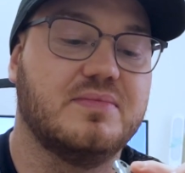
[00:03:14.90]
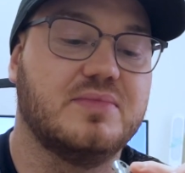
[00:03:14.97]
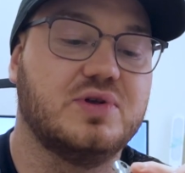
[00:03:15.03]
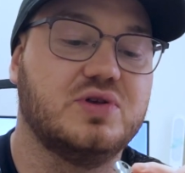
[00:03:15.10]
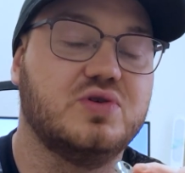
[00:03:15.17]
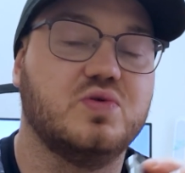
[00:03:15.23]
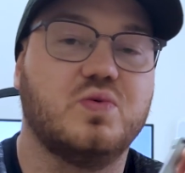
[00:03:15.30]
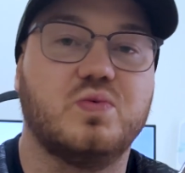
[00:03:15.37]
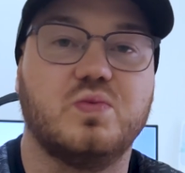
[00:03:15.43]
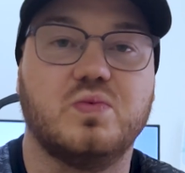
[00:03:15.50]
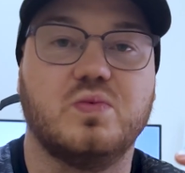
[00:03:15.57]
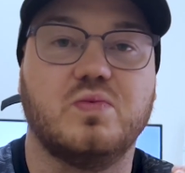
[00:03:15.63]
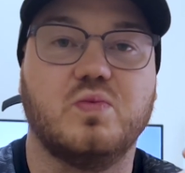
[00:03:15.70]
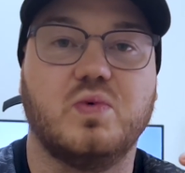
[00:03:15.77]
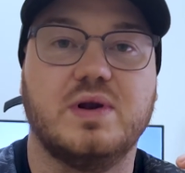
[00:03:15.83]
you're
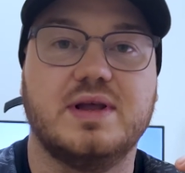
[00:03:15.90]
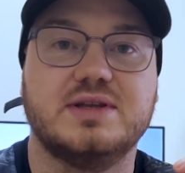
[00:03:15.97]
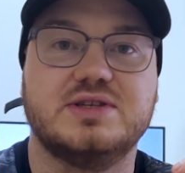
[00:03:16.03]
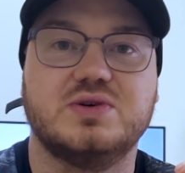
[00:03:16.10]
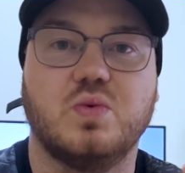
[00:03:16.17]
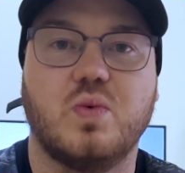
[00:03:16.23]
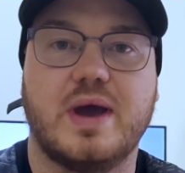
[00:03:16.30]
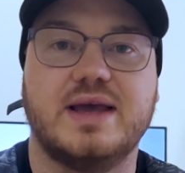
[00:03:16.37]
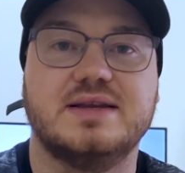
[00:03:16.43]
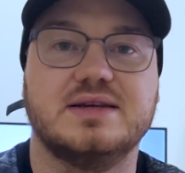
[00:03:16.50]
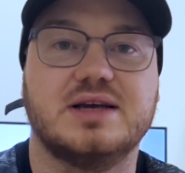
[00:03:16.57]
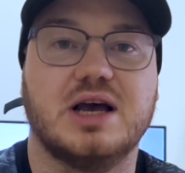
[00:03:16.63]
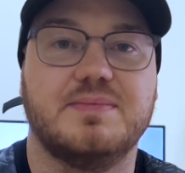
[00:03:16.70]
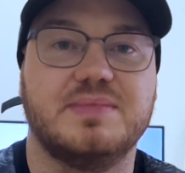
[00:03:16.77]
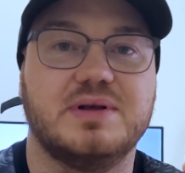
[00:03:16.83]
willing to wait a
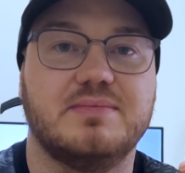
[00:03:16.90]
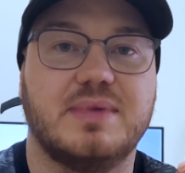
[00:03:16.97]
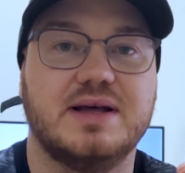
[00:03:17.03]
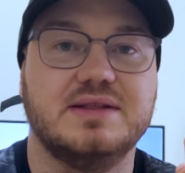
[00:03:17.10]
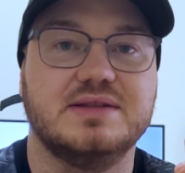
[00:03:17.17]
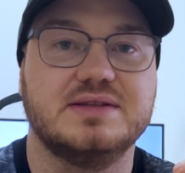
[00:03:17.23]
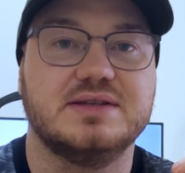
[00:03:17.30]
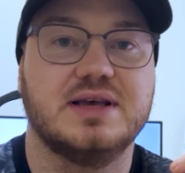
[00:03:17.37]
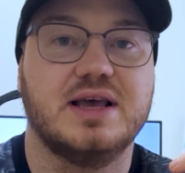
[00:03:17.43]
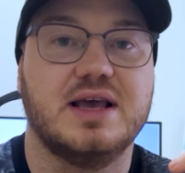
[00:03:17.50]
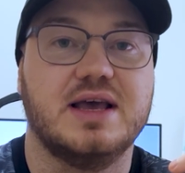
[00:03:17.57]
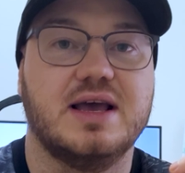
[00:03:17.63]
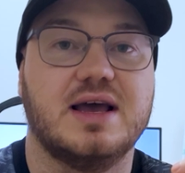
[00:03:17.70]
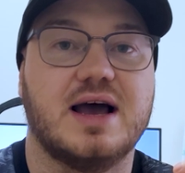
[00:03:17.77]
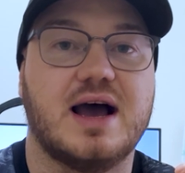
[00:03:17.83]
couple of months,
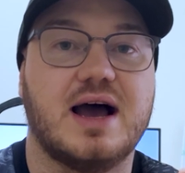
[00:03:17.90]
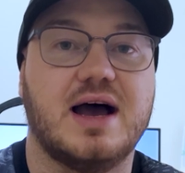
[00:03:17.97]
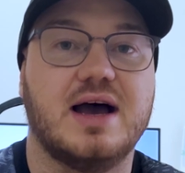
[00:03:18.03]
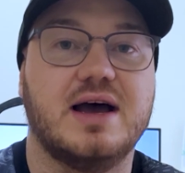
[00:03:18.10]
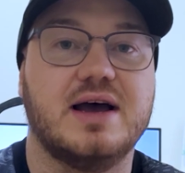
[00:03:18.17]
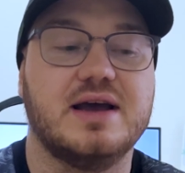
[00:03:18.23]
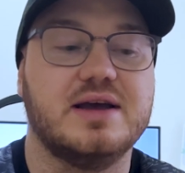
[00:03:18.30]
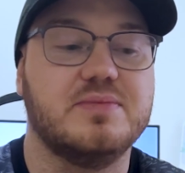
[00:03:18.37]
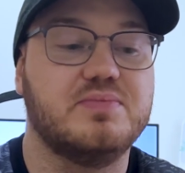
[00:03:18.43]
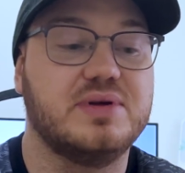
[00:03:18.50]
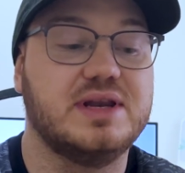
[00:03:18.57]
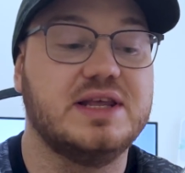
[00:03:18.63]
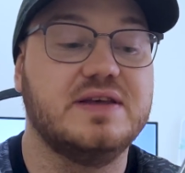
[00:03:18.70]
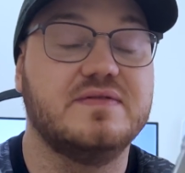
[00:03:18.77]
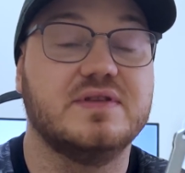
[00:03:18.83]
I
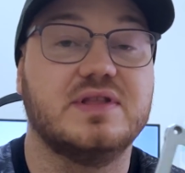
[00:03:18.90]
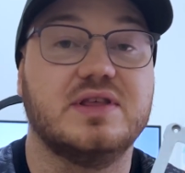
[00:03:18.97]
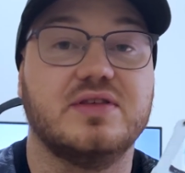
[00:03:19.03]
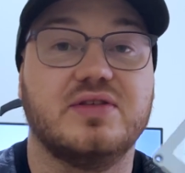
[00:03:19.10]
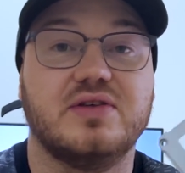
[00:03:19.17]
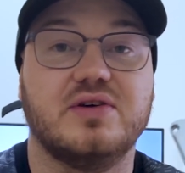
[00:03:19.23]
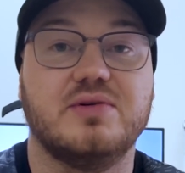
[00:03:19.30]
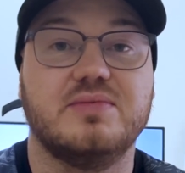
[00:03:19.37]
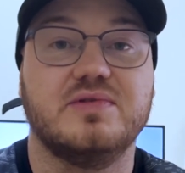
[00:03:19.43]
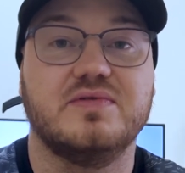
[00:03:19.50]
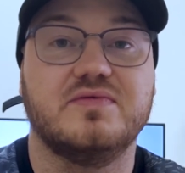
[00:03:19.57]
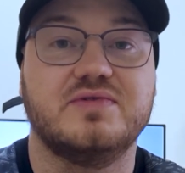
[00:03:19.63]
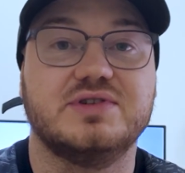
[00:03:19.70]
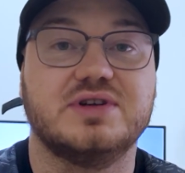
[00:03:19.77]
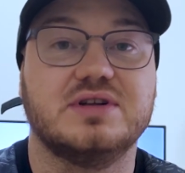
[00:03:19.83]
believe that the thermal
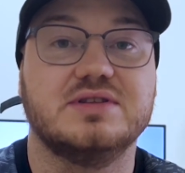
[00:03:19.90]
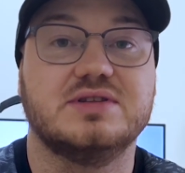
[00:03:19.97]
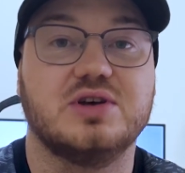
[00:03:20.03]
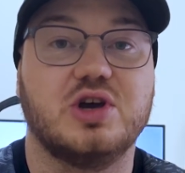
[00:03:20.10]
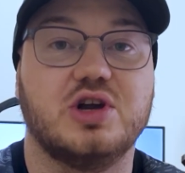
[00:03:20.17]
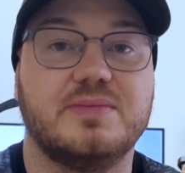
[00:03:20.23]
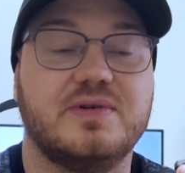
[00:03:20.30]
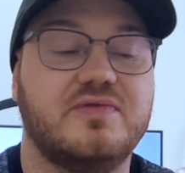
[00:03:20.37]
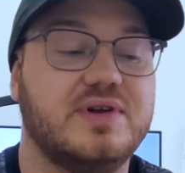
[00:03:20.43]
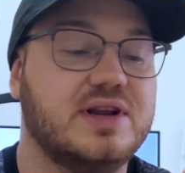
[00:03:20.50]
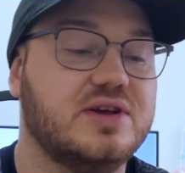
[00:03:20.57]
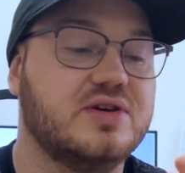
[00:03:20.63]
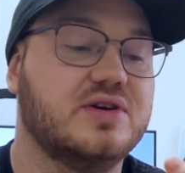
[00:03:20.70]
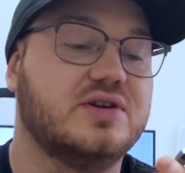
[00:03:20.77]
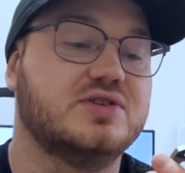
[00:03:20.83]
results are going to be
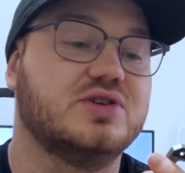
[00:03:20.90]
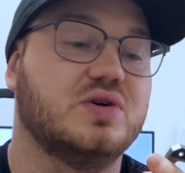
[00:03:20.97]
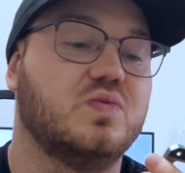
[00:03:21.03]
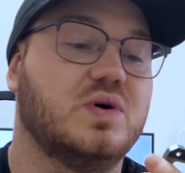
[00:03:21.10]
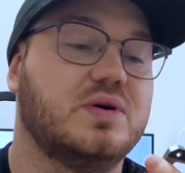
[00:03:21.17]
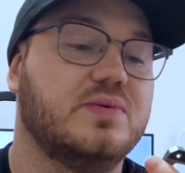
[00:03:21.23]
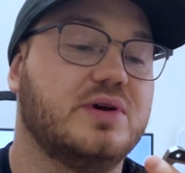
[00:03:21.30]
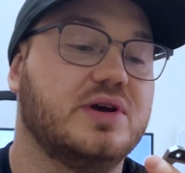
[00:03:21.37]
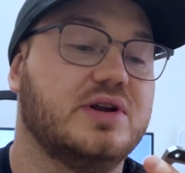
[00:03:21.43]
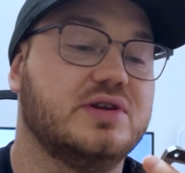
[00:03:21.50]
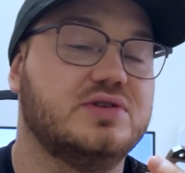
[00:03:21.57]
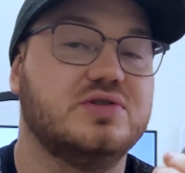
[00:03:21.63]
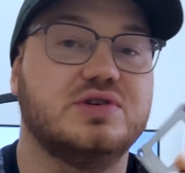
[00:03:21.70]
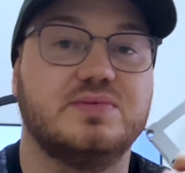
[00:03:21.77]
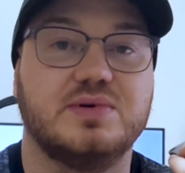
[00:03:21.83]
really good. So what we're going to
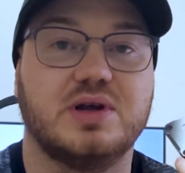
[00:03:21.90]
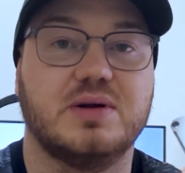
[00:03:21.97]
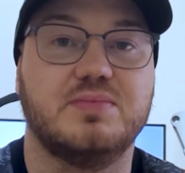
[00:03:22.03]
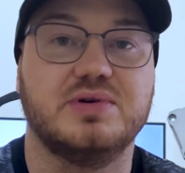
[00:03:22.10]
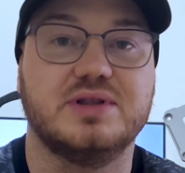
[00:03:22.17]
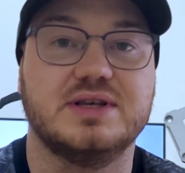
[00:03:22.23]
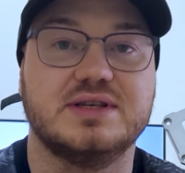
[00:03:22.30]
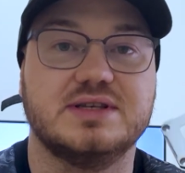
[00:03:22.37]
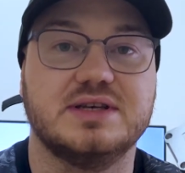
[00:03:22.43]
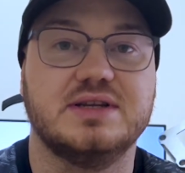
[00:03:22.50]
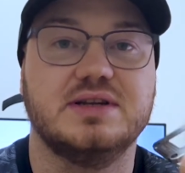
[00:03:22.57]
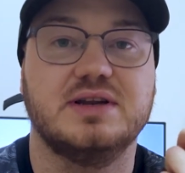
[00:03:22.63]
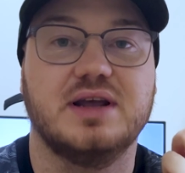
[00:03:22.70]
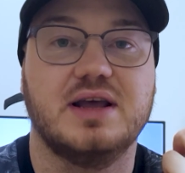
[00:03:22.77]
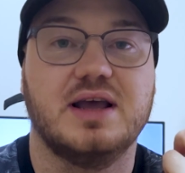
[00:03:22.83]
do is we're going to put this
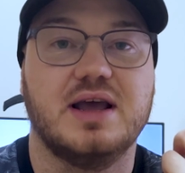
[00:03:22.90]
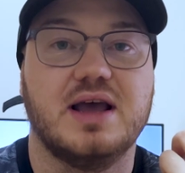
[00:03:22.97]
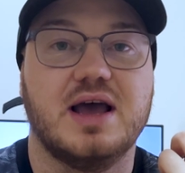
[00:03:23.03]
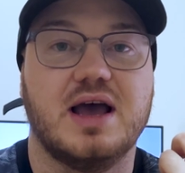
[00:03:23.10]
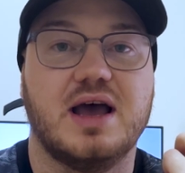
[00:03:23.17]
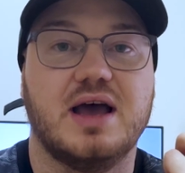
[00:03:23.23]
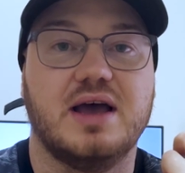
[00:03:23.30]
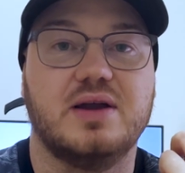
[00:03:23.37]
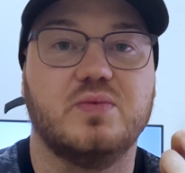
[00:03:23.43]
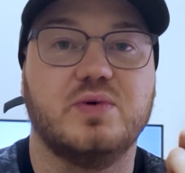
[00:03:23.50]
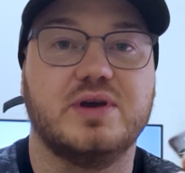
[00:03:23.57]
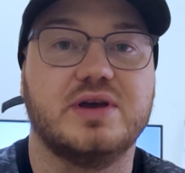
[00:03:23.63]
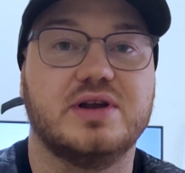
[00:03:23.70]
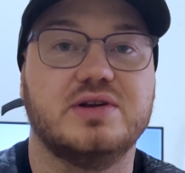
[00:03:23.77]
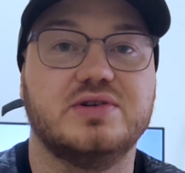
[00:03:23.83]
in and we're
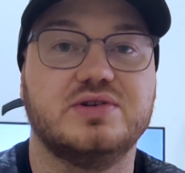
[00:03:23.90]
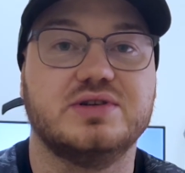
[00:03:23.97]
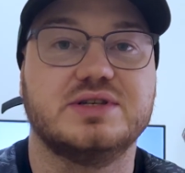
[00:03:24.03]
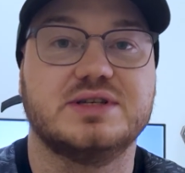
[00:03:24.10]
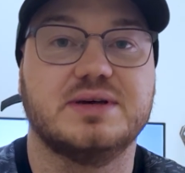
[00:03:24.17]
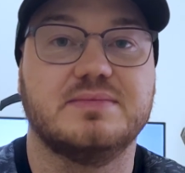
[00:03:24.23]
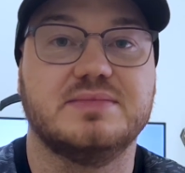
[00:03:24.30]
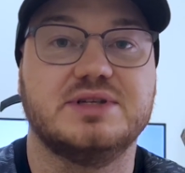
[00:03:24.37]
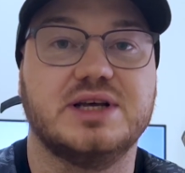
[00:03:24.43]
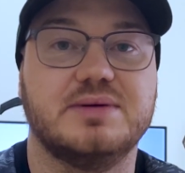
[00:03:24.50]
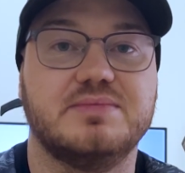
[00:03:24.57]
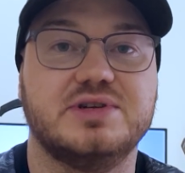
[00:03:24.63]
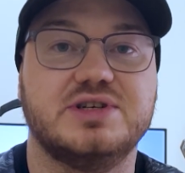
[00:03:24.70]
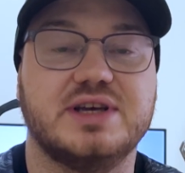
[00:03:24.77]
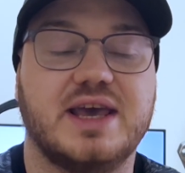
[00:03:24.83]
going to do some
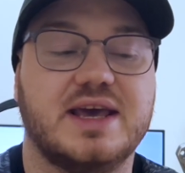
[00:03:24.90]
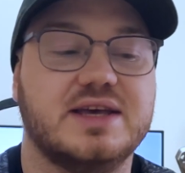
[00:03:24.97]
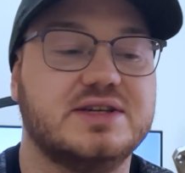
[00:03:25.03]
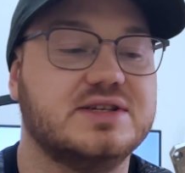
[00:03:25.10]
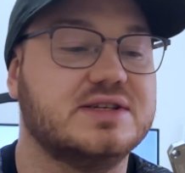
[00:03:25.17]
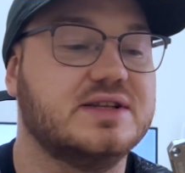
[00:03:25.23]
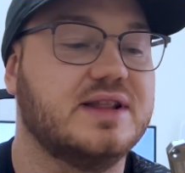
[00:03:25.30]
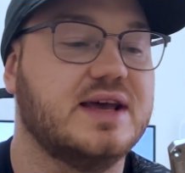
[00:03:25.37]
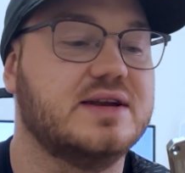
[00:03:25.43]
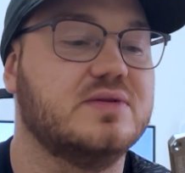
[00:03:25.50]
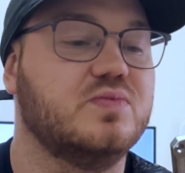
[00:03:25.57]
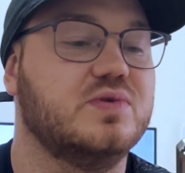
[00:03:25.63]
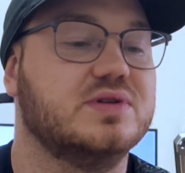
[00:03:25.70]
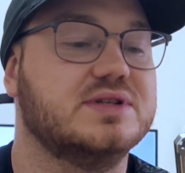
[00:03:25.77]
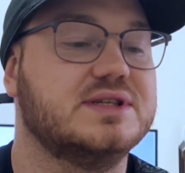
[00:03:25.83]
temperature gauges and that,
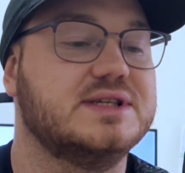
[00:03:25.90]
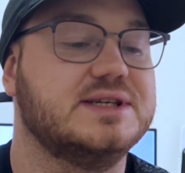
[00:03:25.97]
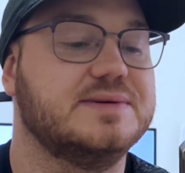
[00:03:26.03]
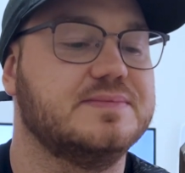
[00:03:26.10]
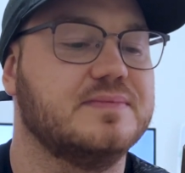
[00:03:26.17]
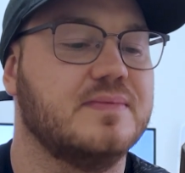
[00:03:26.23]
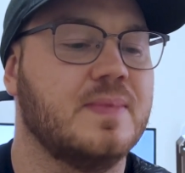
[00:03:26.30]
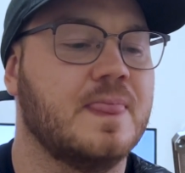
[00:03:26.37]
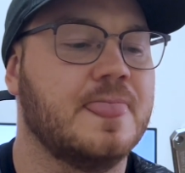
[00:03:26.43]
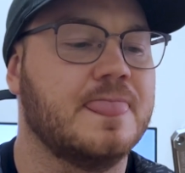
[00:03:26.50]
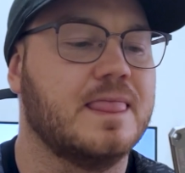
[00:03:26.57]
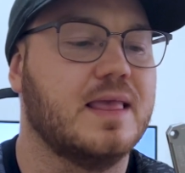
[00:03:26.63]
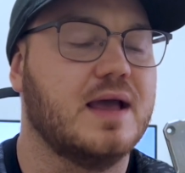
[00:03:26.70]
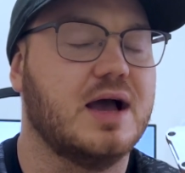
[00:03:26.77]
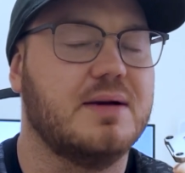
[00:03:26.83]
and we'll see.
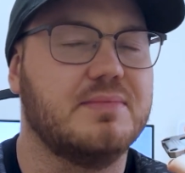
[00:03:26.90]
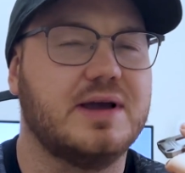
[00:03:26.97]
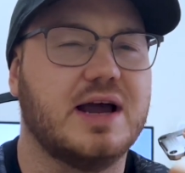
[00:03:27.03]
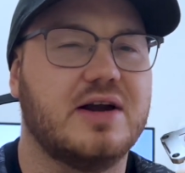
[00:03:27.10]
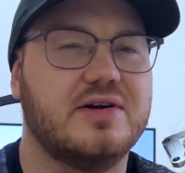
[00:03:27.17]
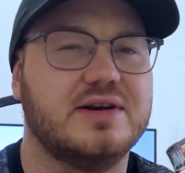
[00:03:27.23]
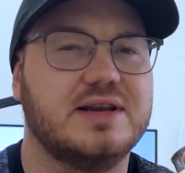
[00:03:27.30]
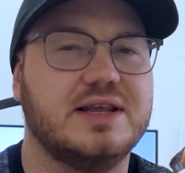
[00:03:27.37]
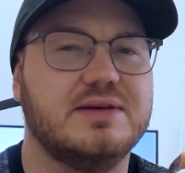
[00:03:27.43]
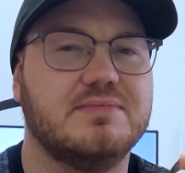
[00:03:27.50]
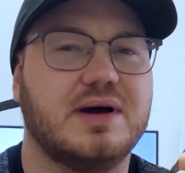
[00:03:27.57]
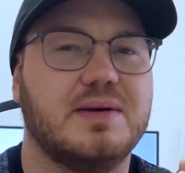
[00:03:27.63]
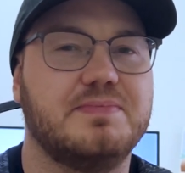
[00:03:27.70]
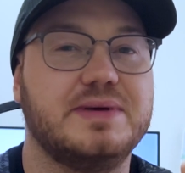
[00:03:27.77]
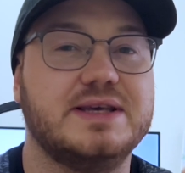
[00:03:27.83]
Currently
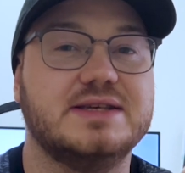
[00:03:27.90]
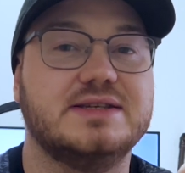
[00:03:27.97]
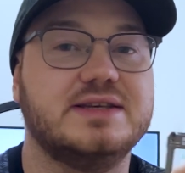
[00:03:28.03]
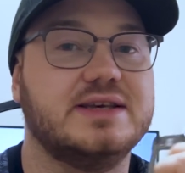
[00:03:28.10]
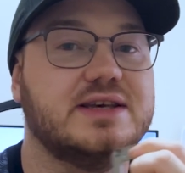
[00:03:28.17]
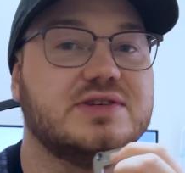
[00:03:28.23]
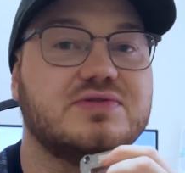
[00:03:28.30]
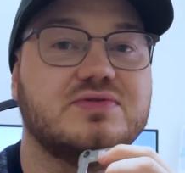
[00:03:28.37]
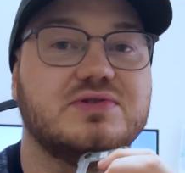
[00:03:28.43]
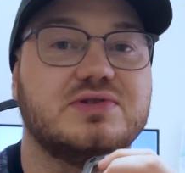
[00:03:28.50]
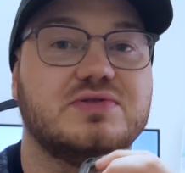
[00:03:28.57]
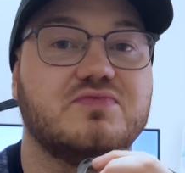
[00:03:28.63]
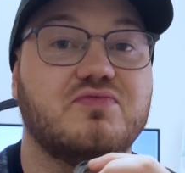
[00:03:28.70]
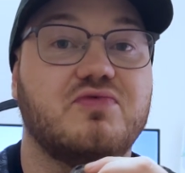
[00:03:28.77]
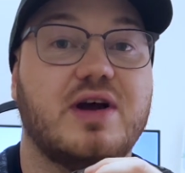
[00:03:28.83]
my PC
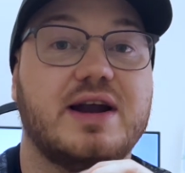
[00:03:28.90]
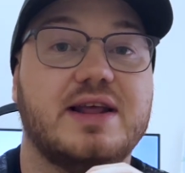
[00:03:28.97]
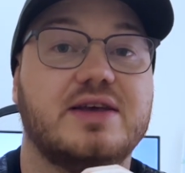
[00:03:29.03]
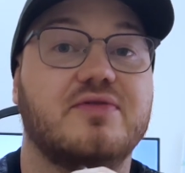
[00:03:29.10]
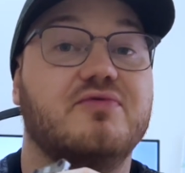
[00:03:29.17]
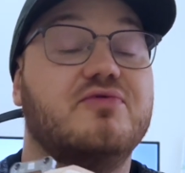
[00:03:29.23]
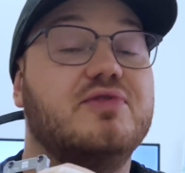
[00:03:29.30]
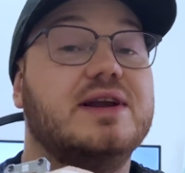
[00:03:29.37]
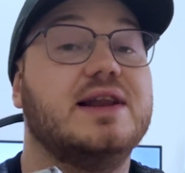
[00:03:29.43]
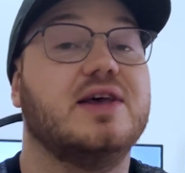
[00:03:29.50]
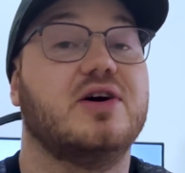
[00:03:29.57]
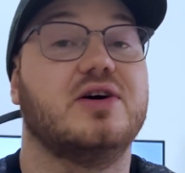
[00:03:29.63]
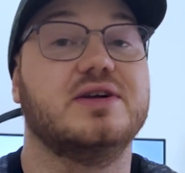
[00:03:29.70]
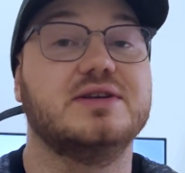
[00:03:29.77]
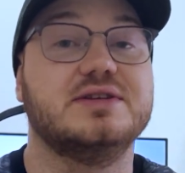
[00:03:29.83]
is running really
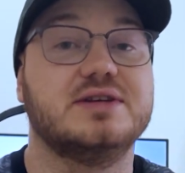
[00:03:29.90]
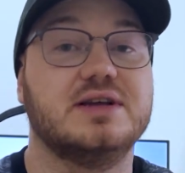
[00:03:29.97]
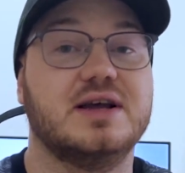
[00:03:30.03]
hot